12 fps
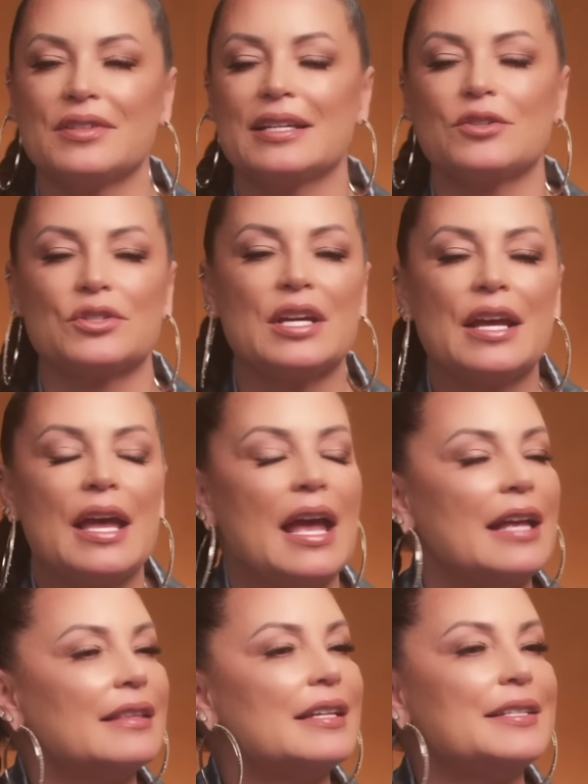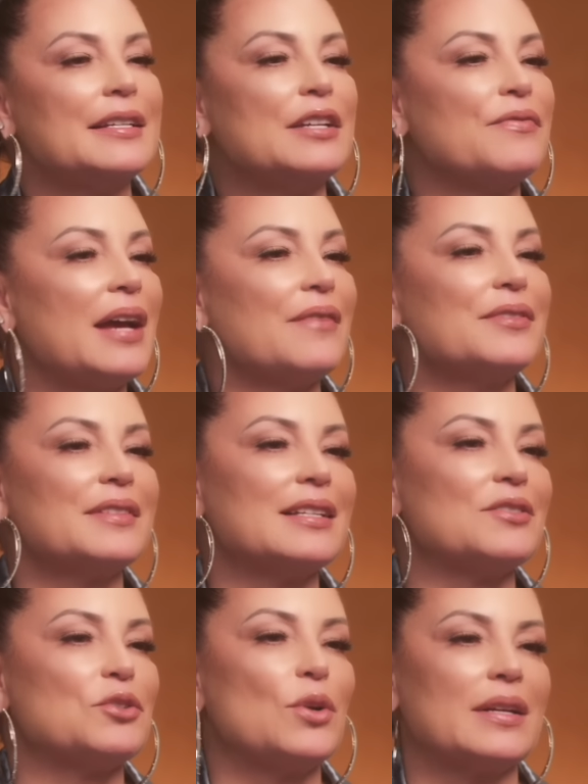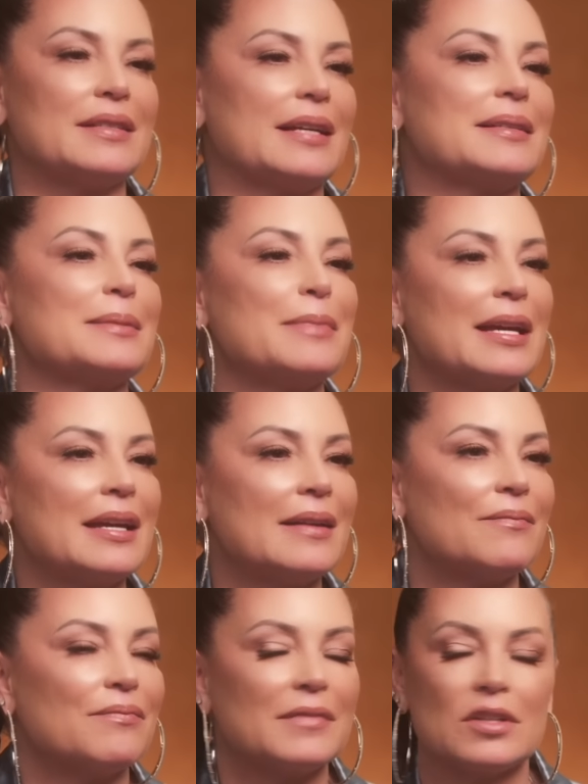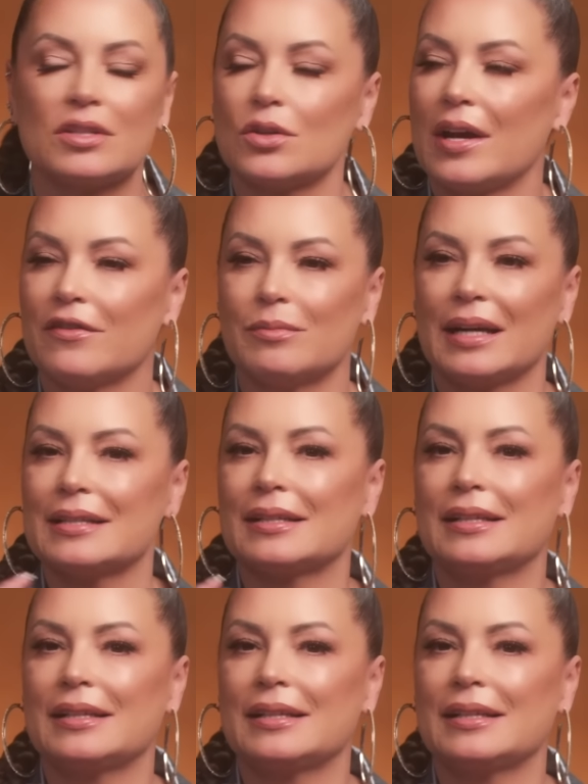this, and you know, I and would. listen, if after this you had said to me, just so everybody's